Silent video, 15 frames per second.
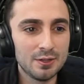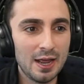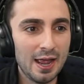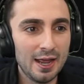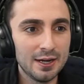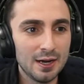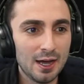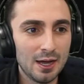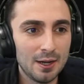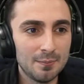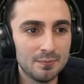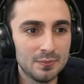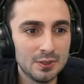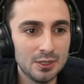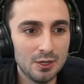and
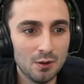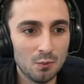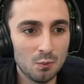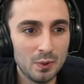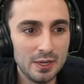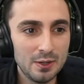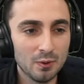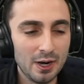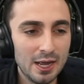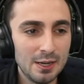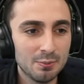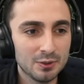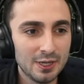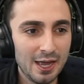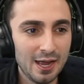you know, we were
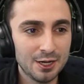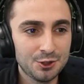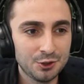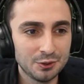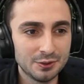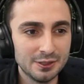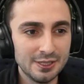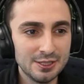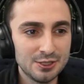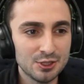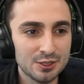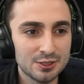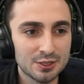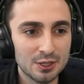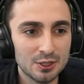able to actually
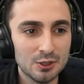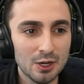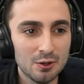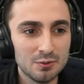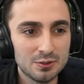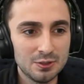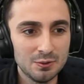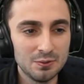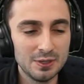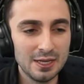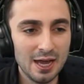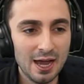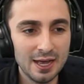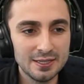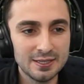just go to the
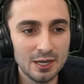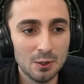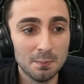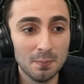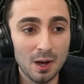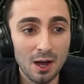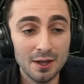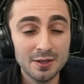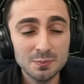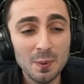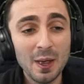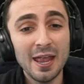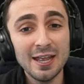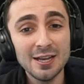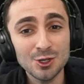Hytale mods
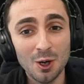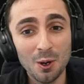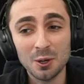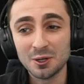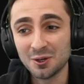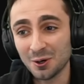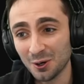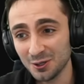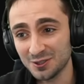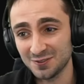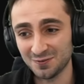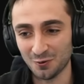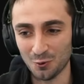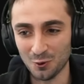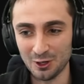page on
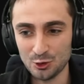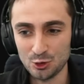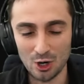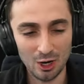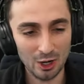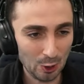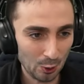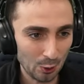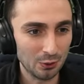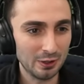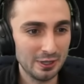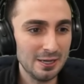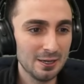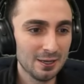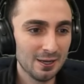CurseForge
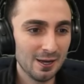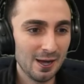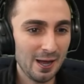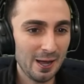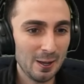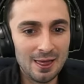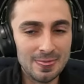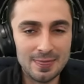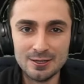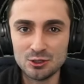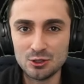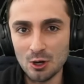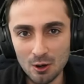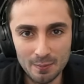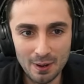early. There's
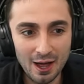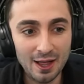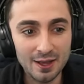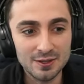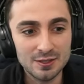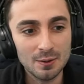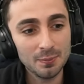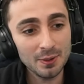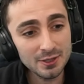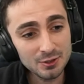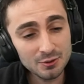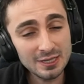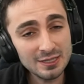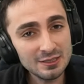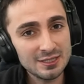no mods, but you
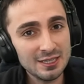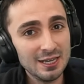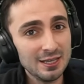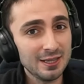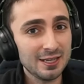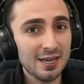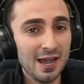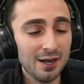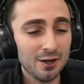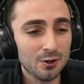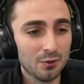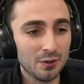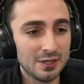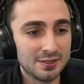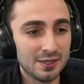can see the
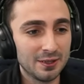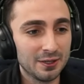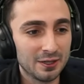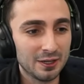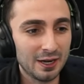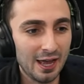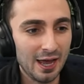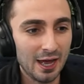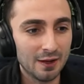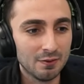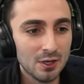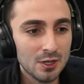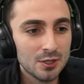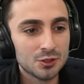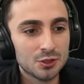categories that they're gonna have.
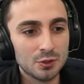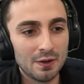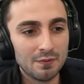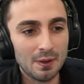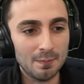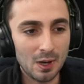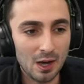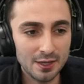So you have the mod